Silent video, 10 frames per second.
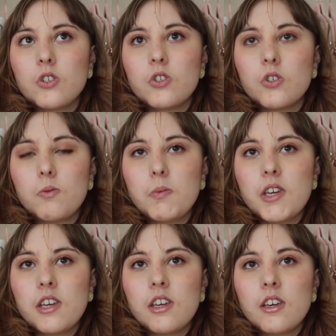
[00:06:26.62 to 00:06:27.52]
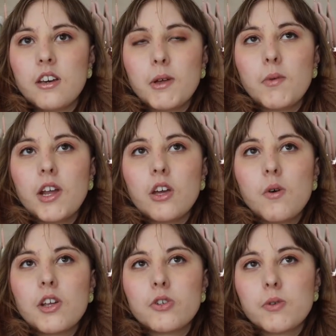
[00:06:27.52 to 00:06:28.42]
to be, when I
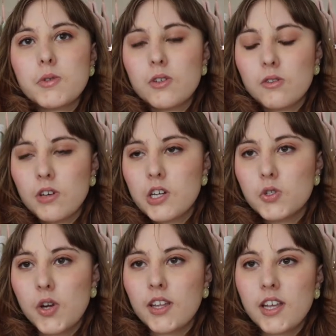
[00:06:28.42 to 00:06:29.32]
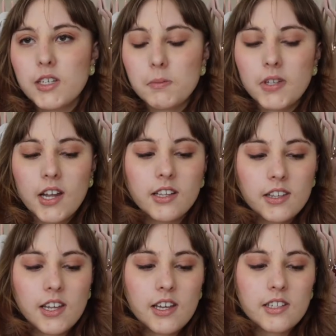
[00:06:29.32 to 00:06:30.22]
go on a trip to another country, I like to
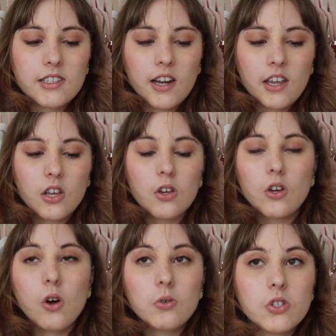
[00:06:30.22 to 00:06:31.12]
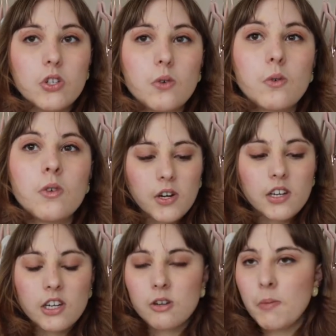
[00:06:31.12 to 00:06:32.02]
plan things that I can go to
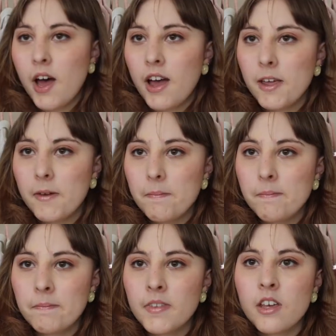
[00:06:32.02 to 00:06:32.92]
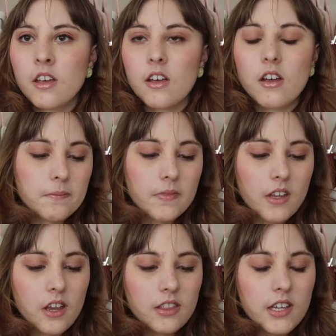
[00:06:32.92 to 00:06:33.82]
pretty nearby,
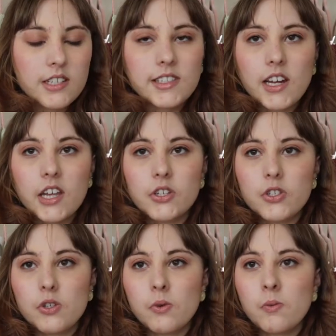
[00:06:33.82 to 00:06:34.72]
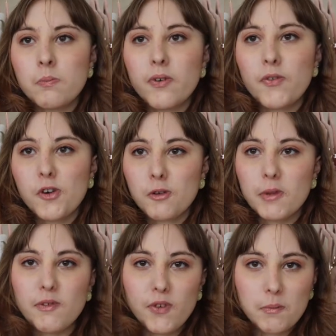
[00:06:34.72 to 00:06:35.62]
and things that I could do
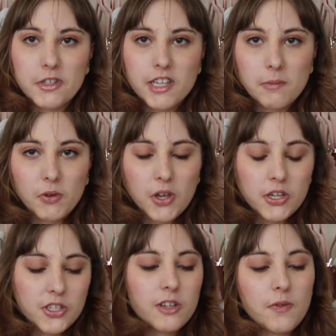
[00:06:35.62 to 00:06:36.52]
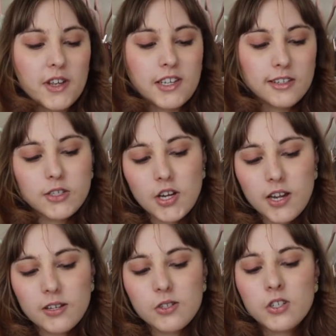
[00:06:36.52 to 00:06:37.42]
preferably from the same location. If I need to
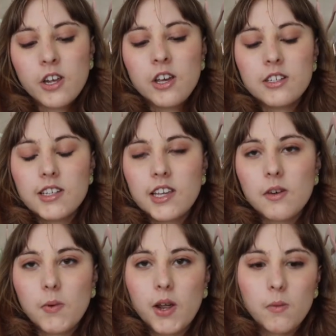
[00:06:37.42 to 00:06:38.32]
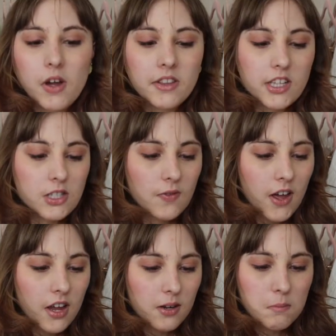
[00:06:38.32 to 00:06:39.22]
change to get what I want, that's
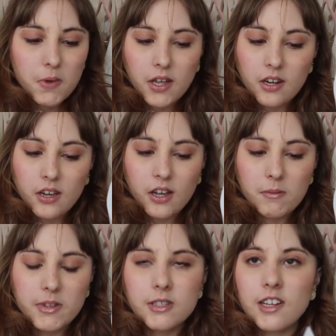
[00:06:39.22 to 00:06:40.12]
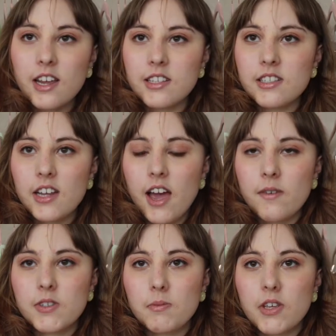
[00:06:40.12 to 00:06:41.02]
fine, but it's nice to
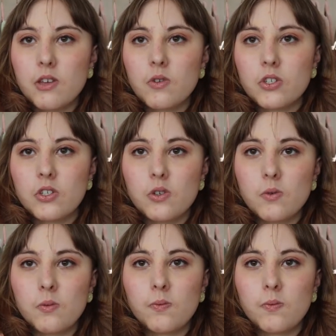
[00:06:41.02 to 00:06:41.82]
have something you can do